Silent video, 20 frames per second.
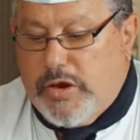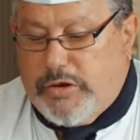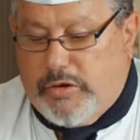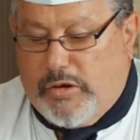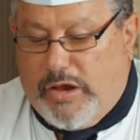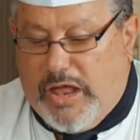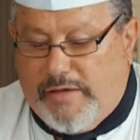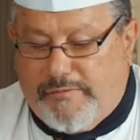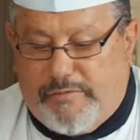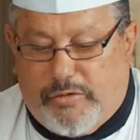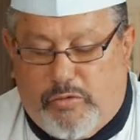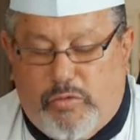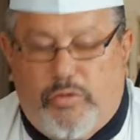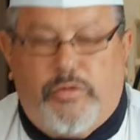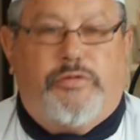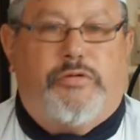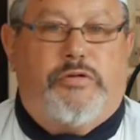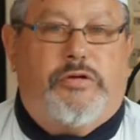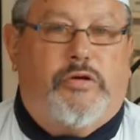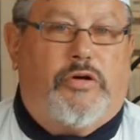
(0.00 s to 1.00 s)
You'll have a
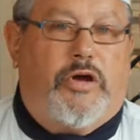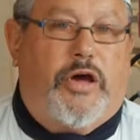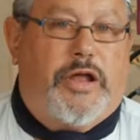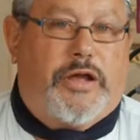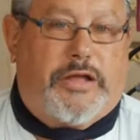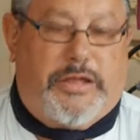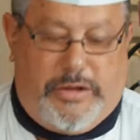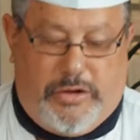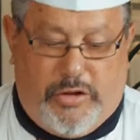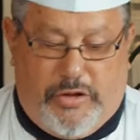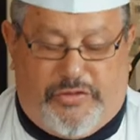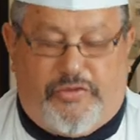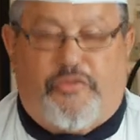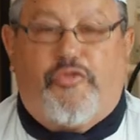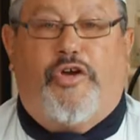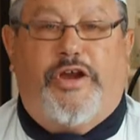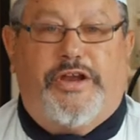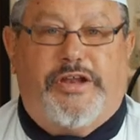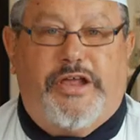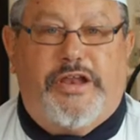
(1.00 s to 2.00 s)
good, you've got, a, you've got
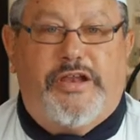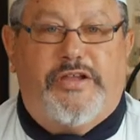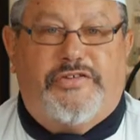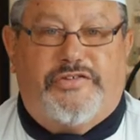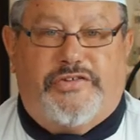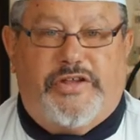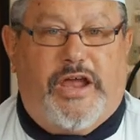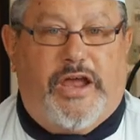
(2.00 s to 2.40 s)
three dinners